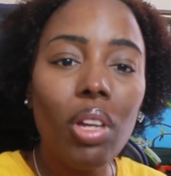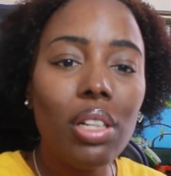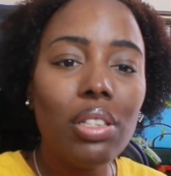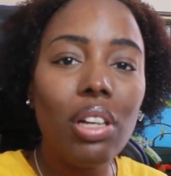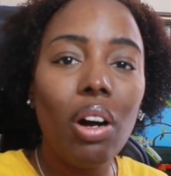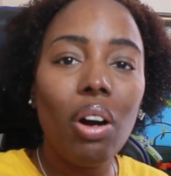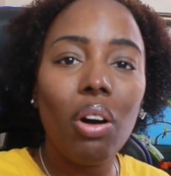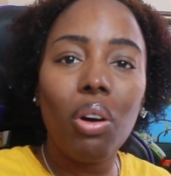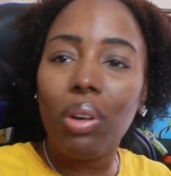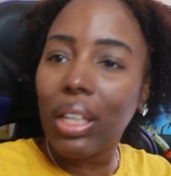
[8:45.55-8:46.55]

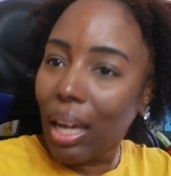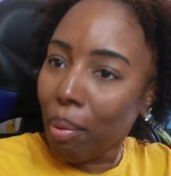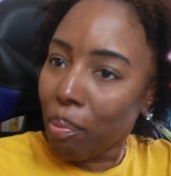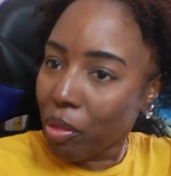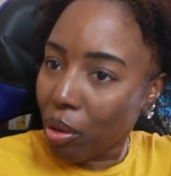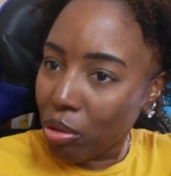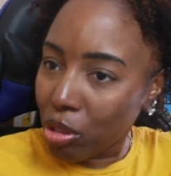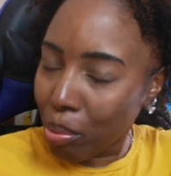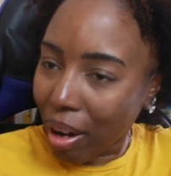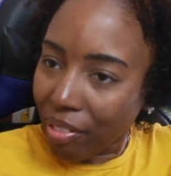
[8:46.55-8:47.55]
So yep, those
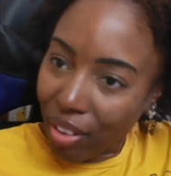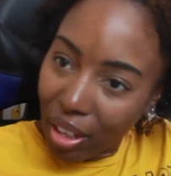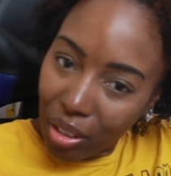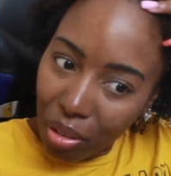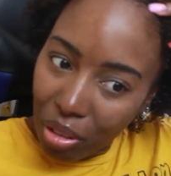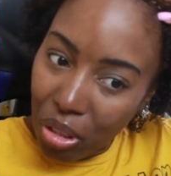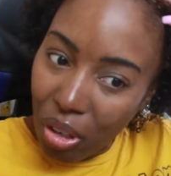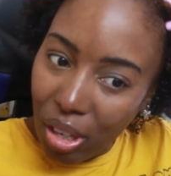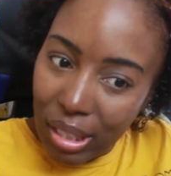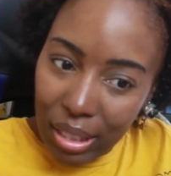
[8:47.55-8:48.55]
are my final
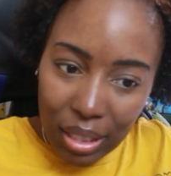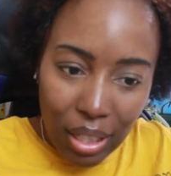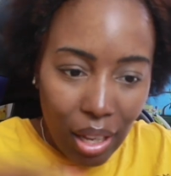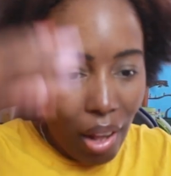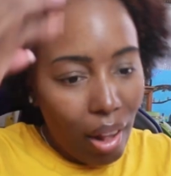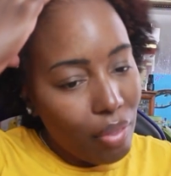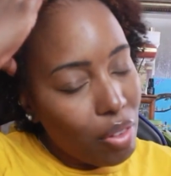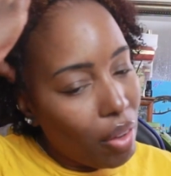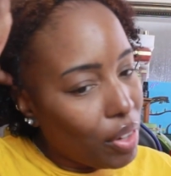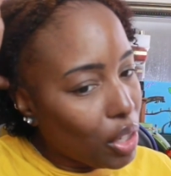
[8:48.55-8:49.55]
thoughts. If
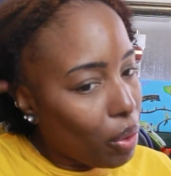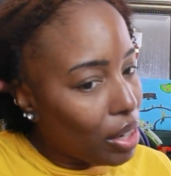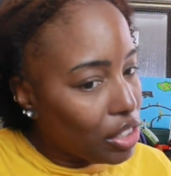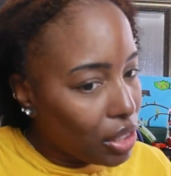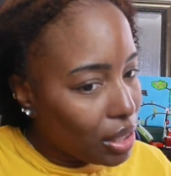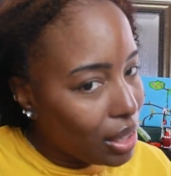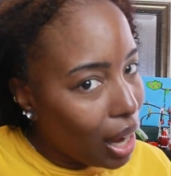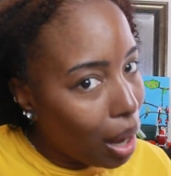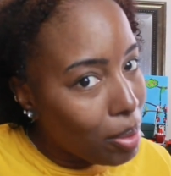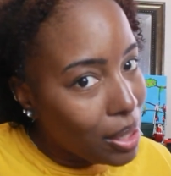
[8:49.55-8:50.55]
you have any questions,
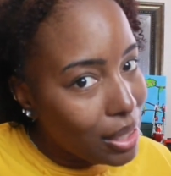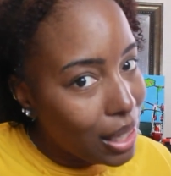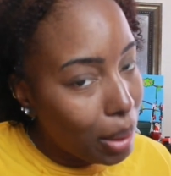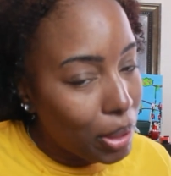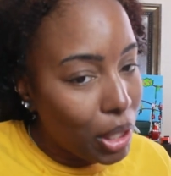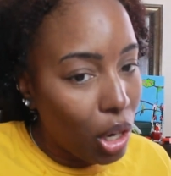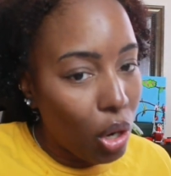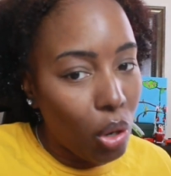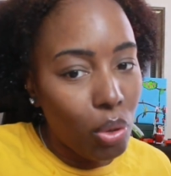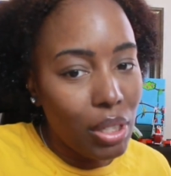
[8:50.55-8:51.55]
comments, let me
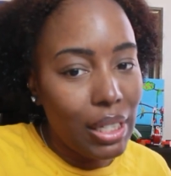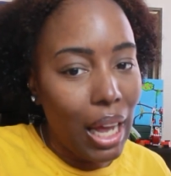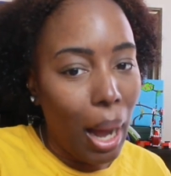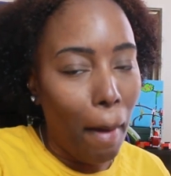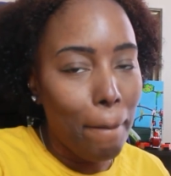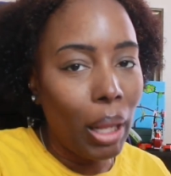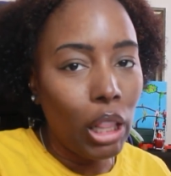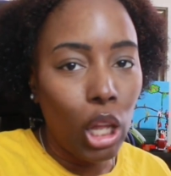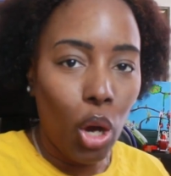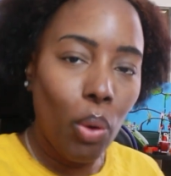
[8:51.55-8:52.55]
know down
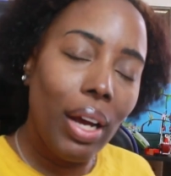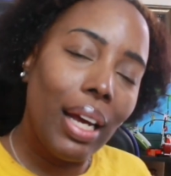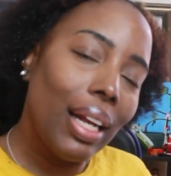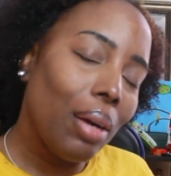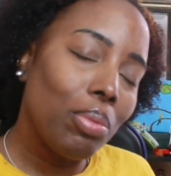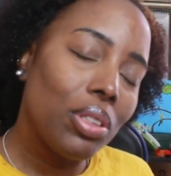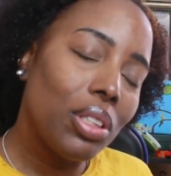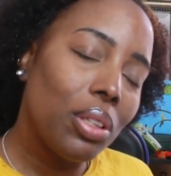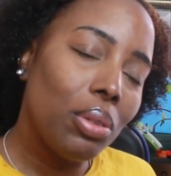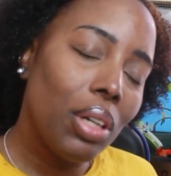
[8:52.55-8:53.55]
below, and I will
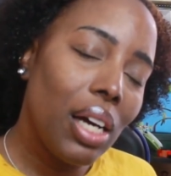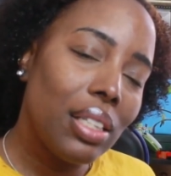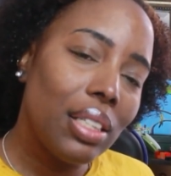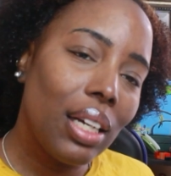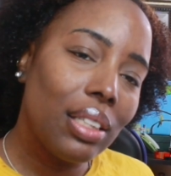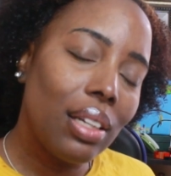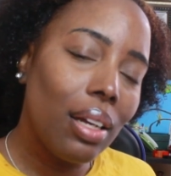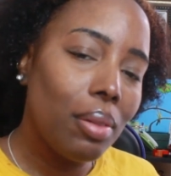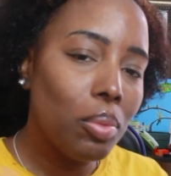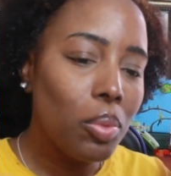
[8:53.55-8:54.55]
see you guys next
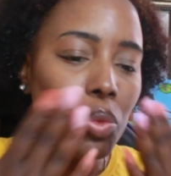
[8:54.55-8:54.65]
time.